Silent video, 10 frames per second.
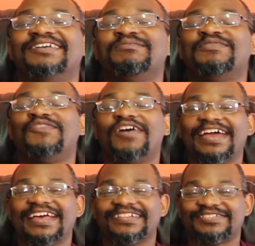Before I
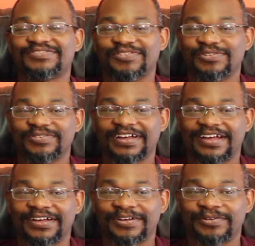had the stroke,
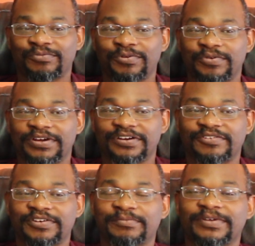we were in
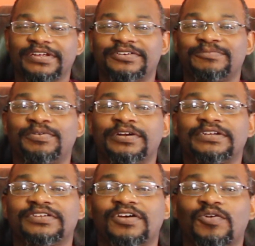agreement to
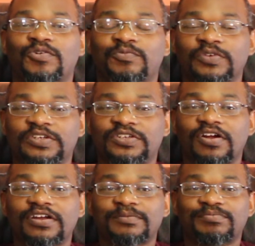purchase a home. We
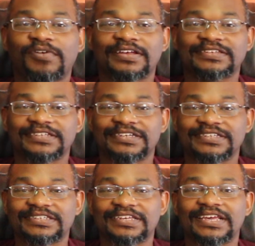started the
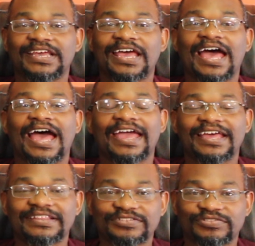process. I
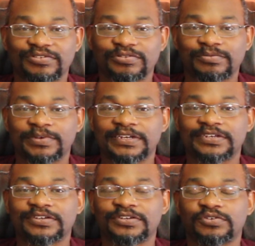had the stroke, but
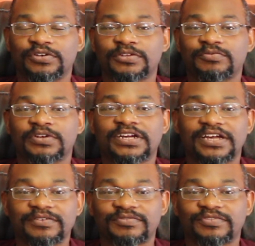during the
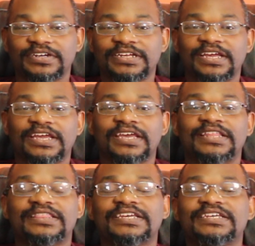recovery,
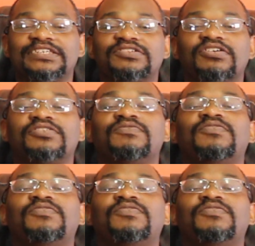things start to